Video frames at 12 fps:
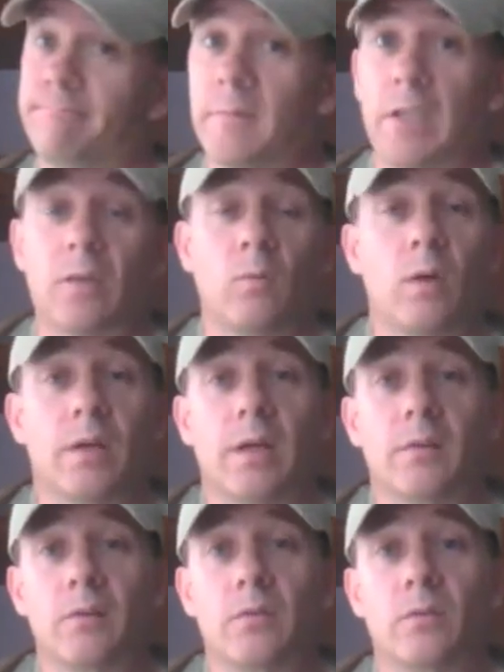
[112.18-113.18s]
I can walk
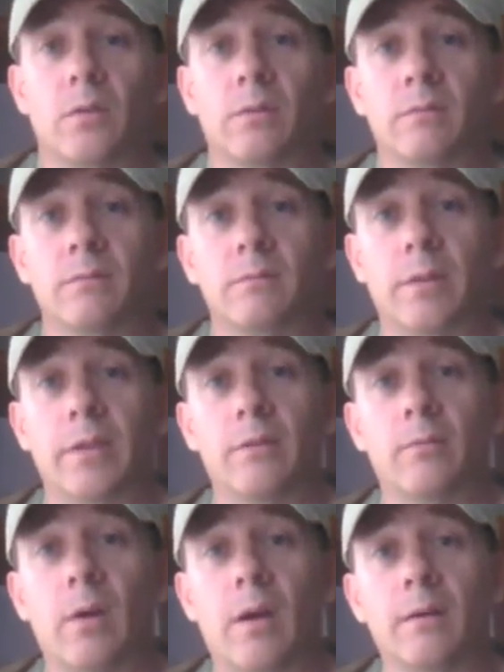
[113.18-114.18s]
out the door, ready to
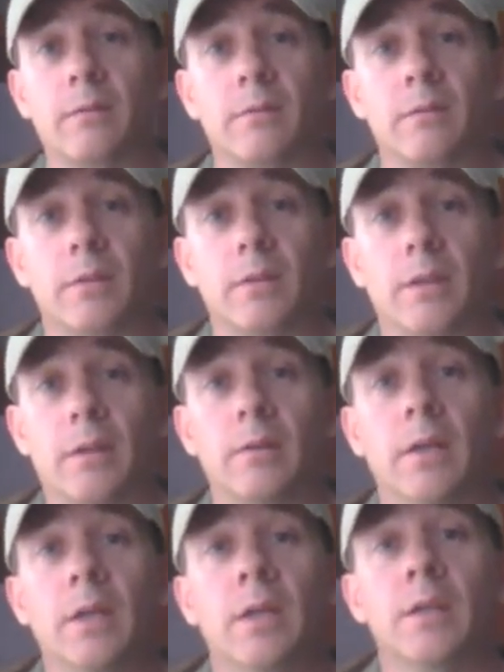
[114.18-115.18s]
rock. Good to go?
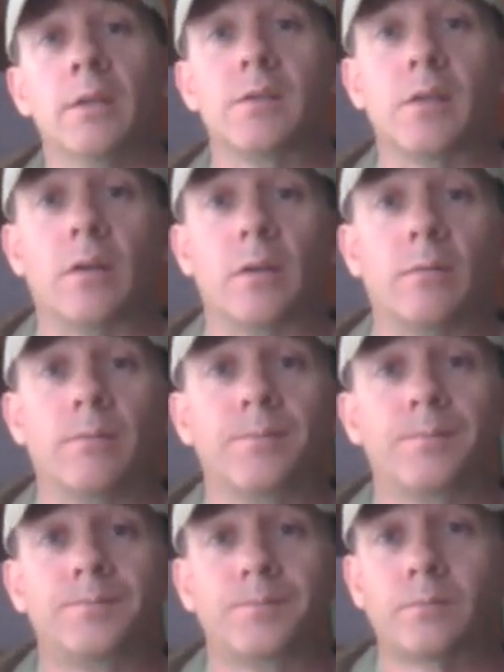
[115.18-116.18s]
So,
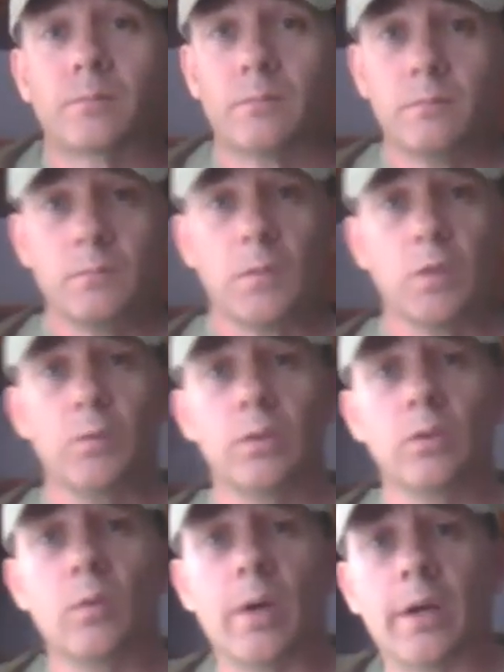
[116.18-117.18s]

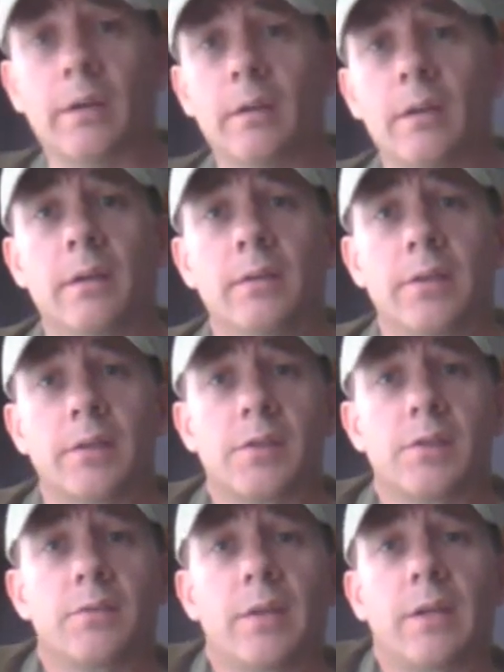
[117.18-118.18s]
real quick, just to
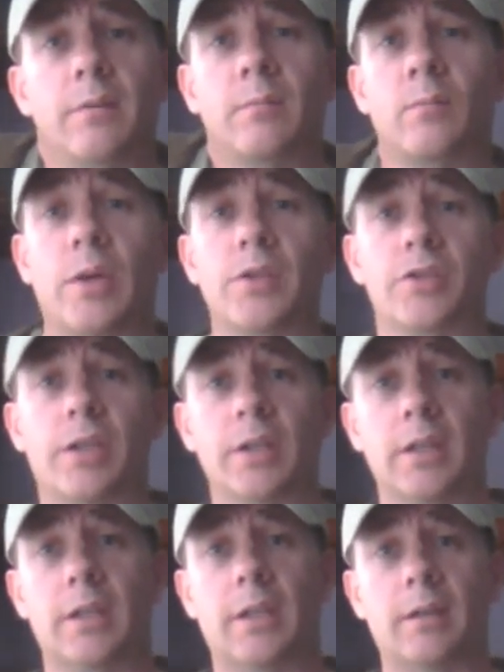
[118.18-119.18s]
do that press check
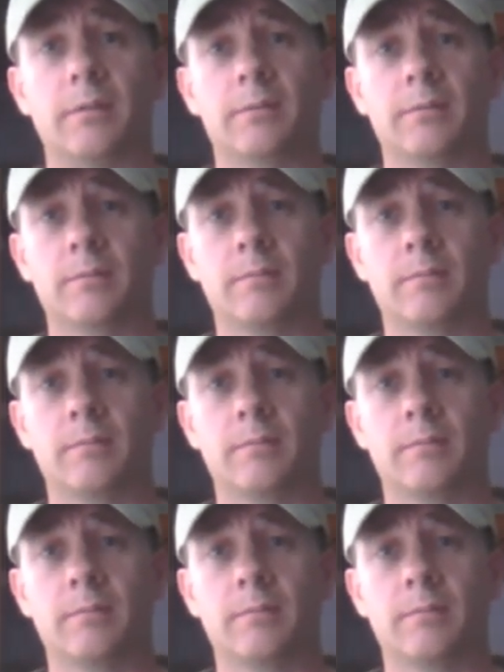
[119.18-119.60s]
again.